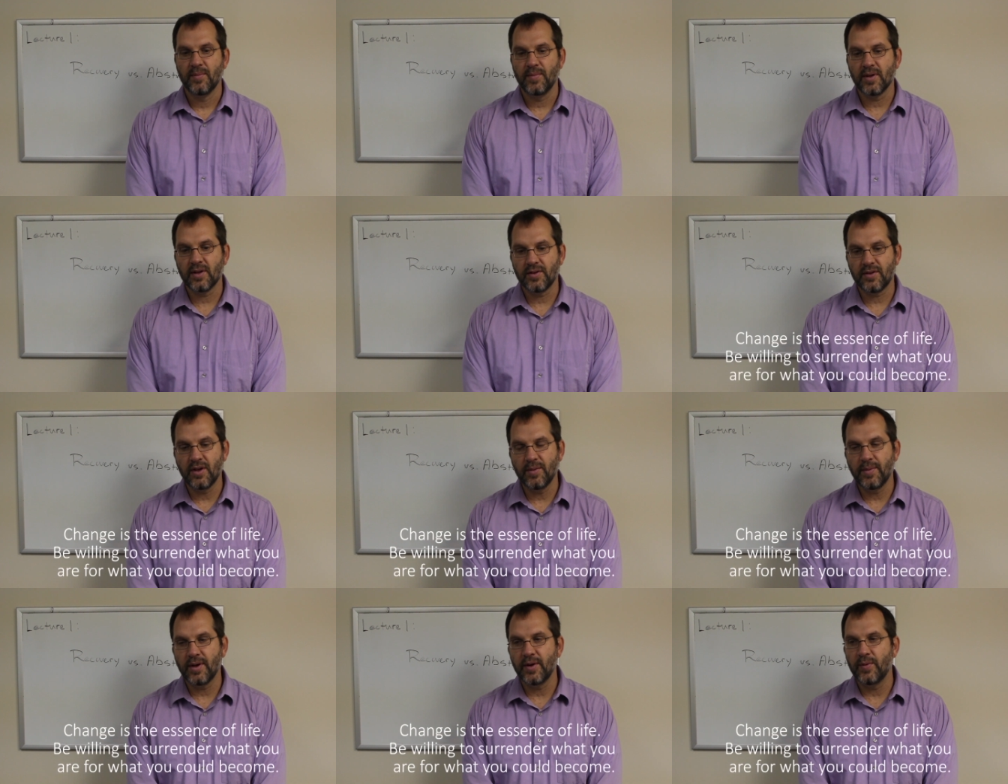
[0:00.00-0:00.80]
Because
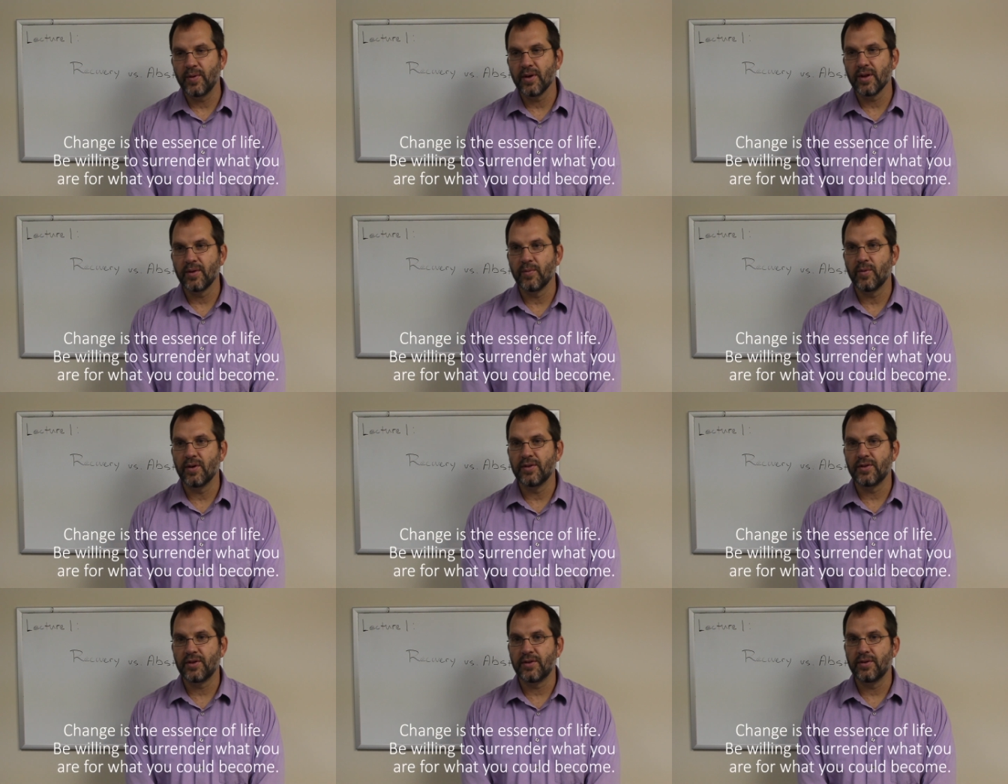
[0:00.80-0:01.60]
nobody really
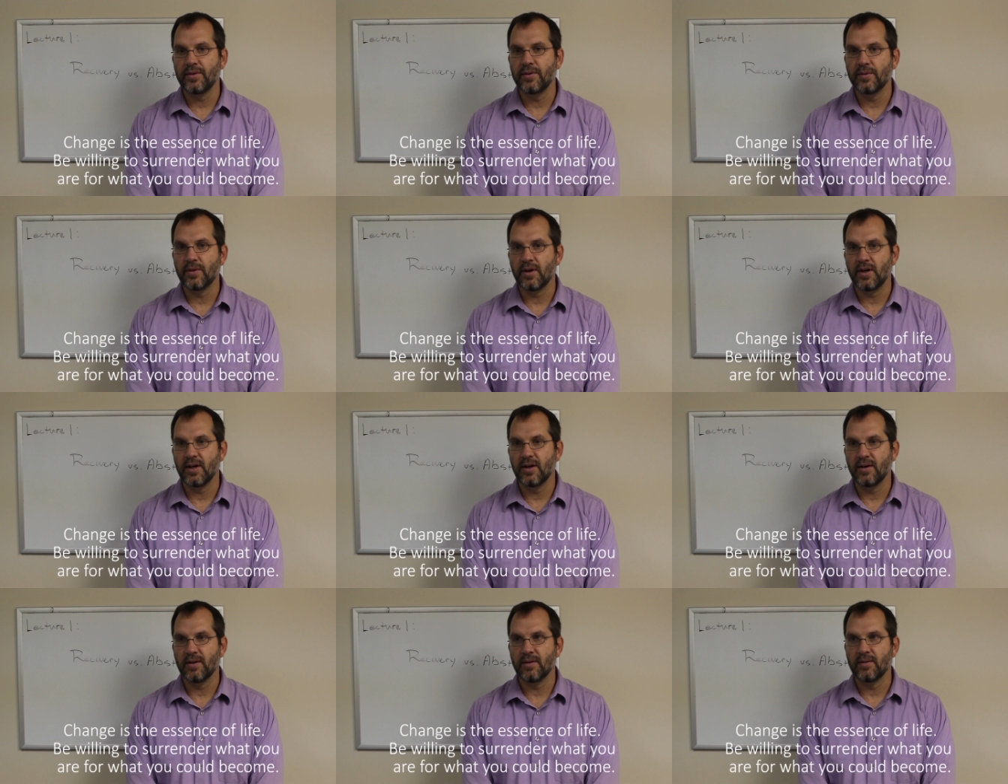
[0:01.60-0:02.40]
wants
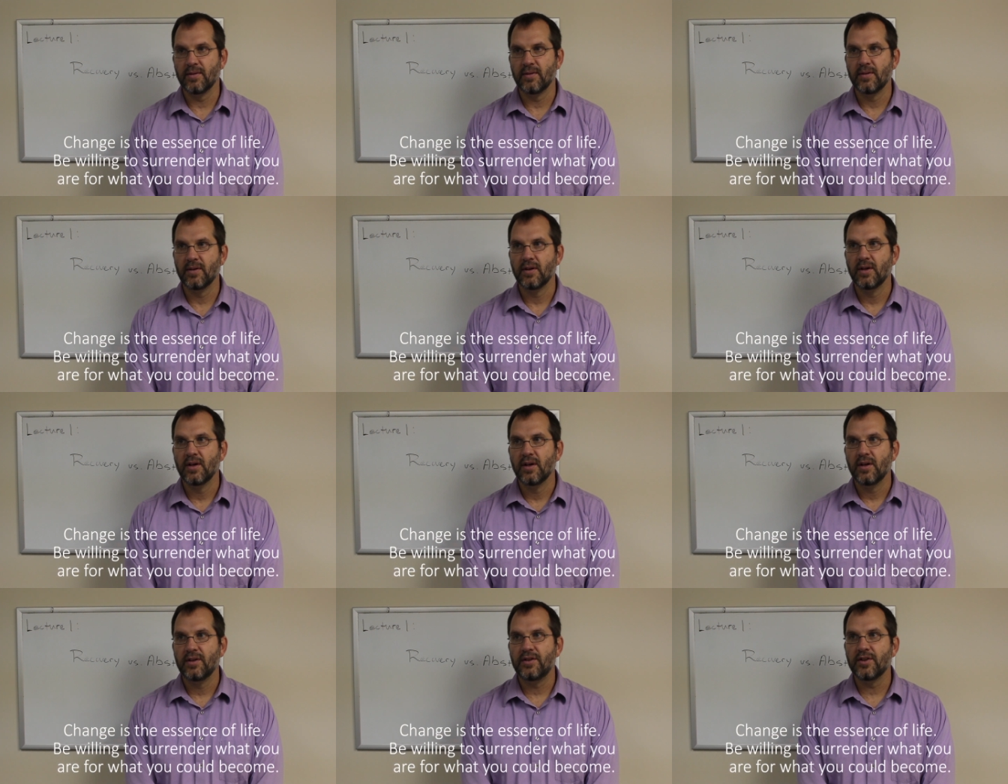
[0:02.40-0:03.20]
to
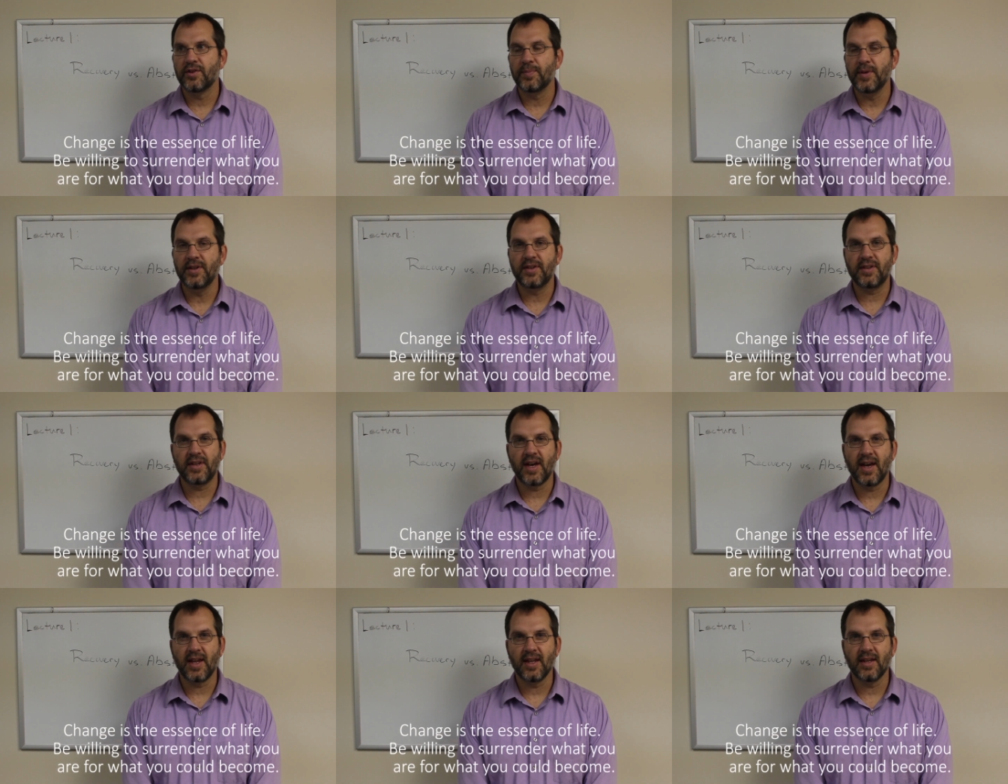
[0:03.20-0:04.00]
just be
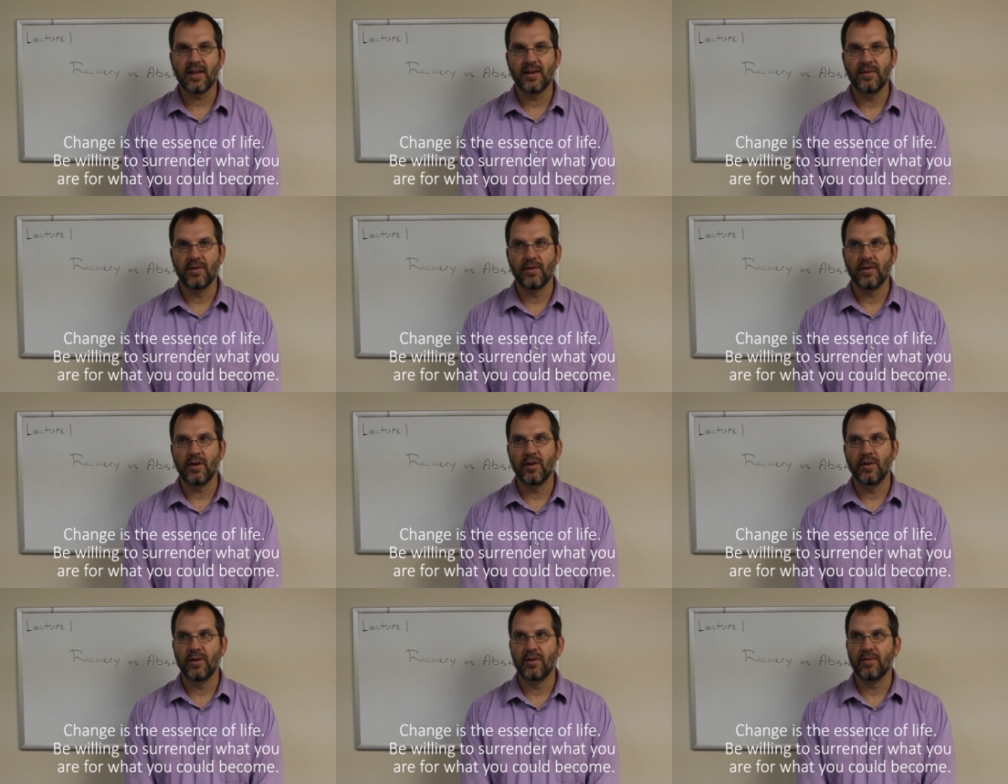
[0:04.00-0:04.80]
static
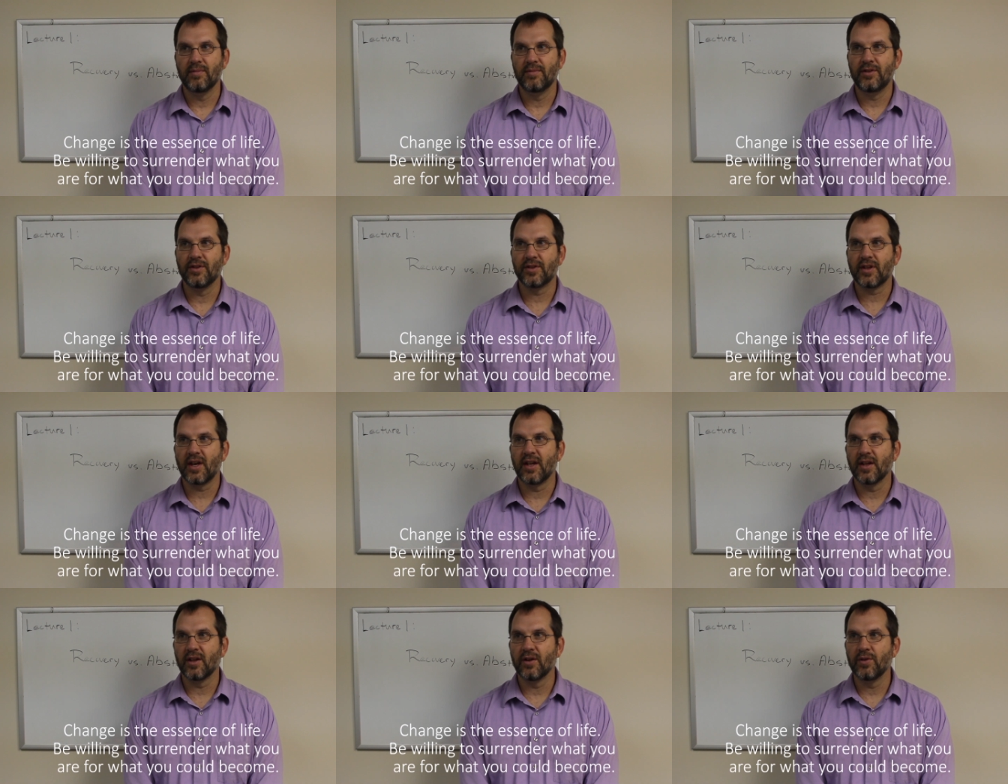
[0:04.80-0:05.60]
and just
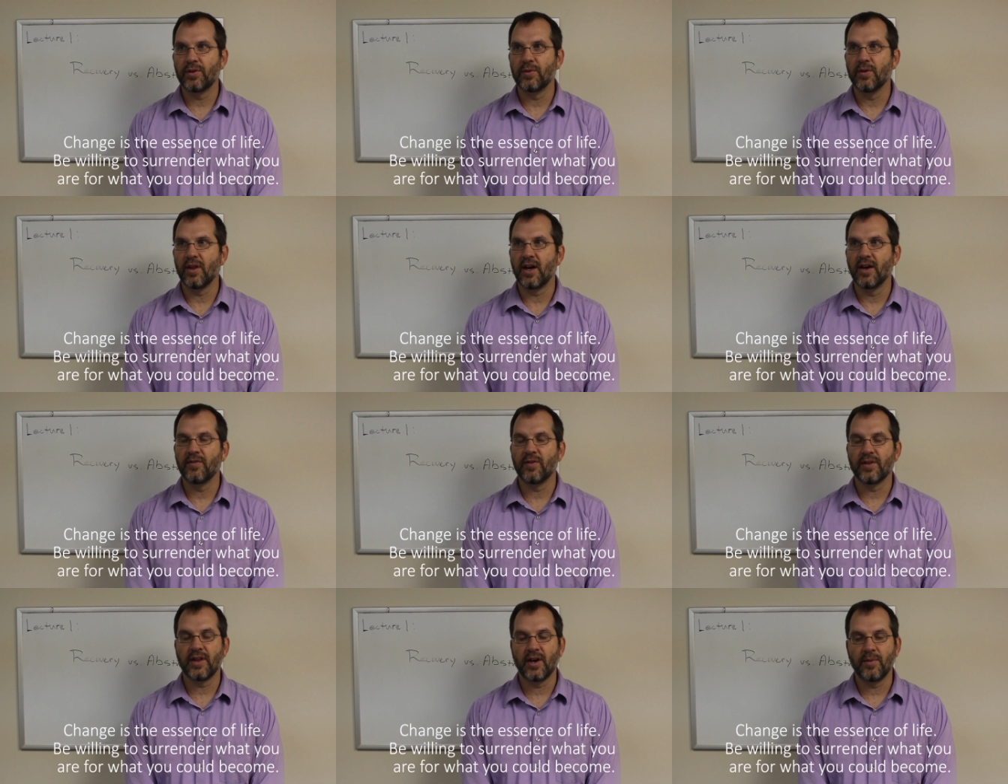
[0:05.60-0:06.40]
kind of go through
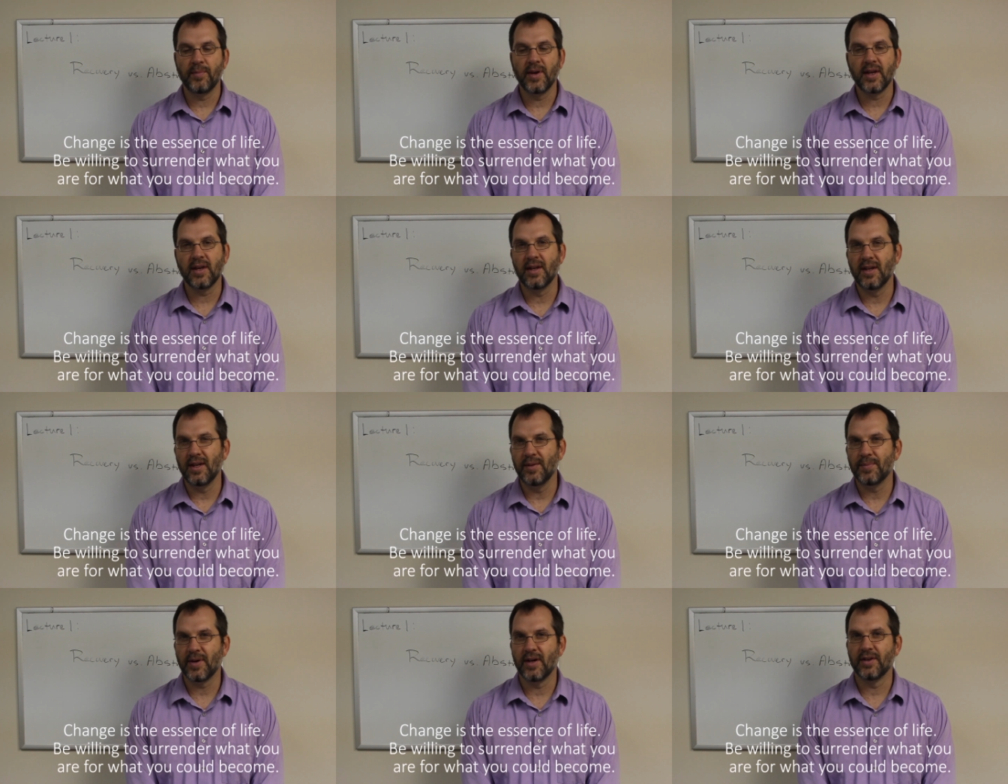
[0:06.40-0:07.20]
life without making
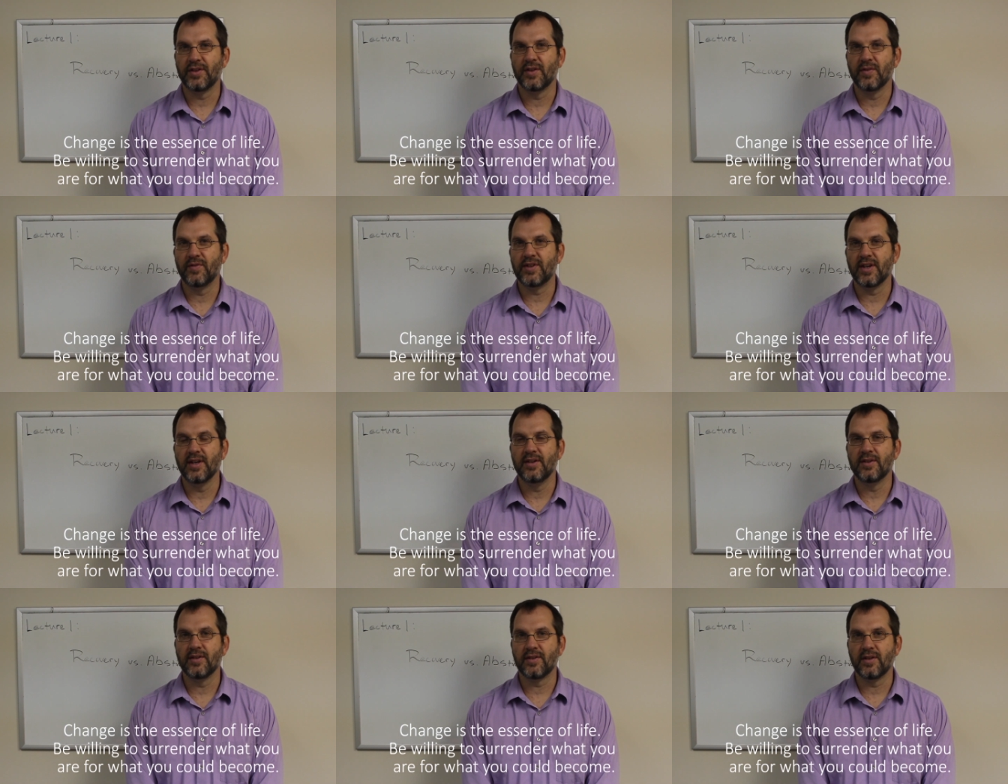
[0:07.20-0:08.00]
any positive
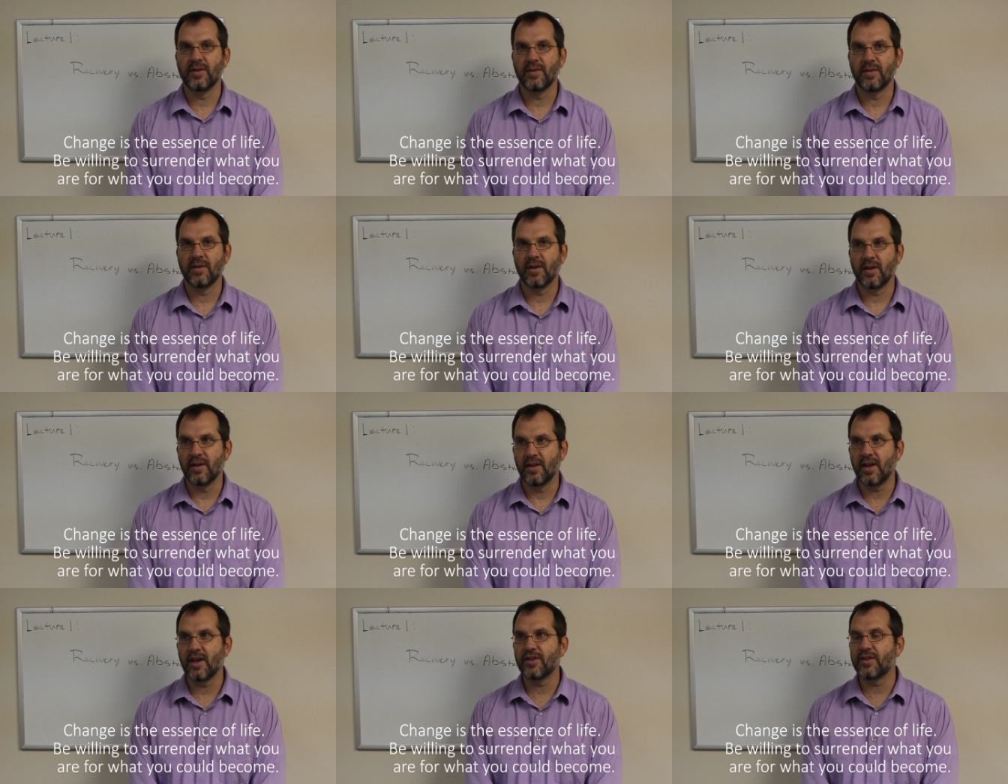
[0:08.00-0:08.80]
changes,
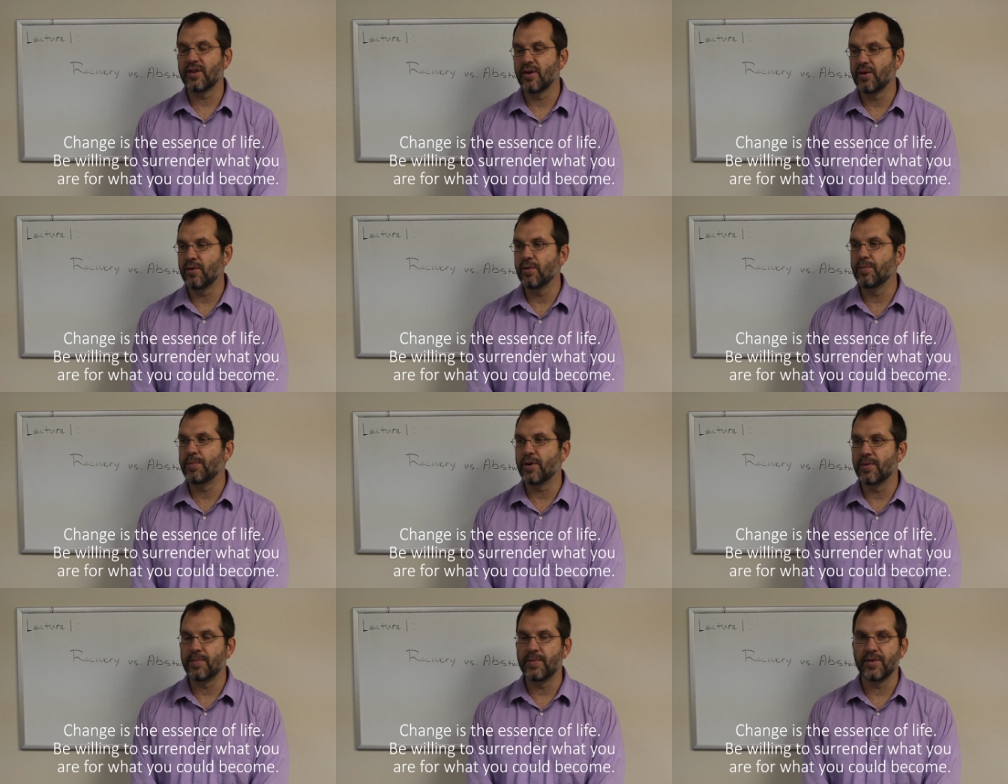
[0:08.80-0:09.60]
and that's the whole
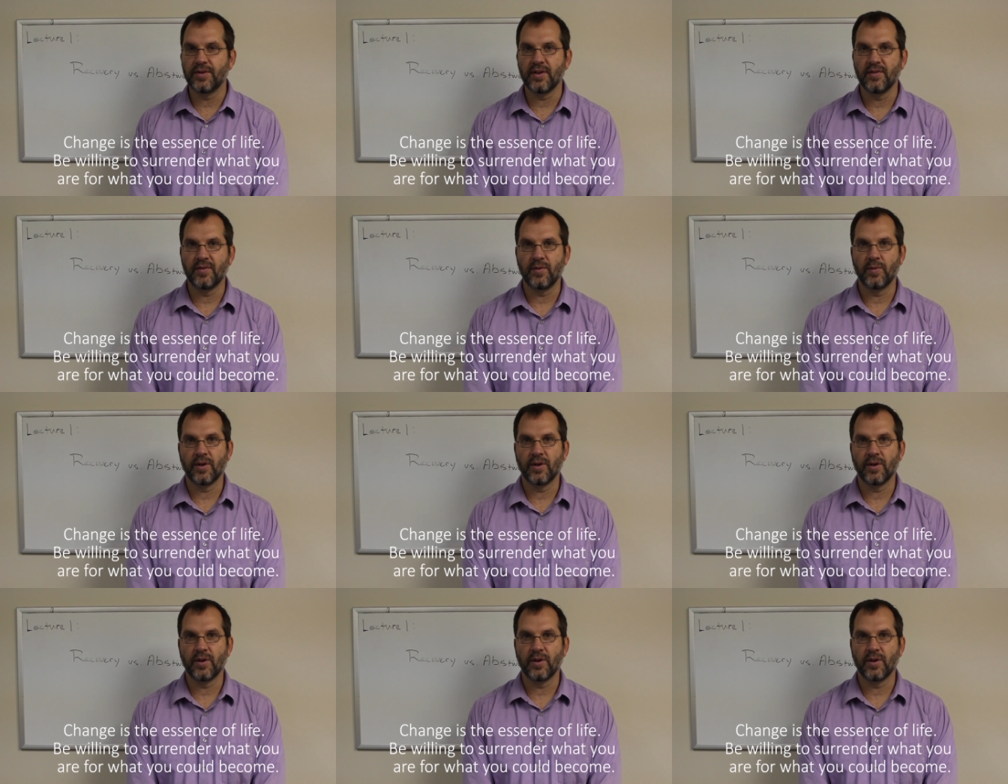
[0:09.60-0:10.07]
purpose of a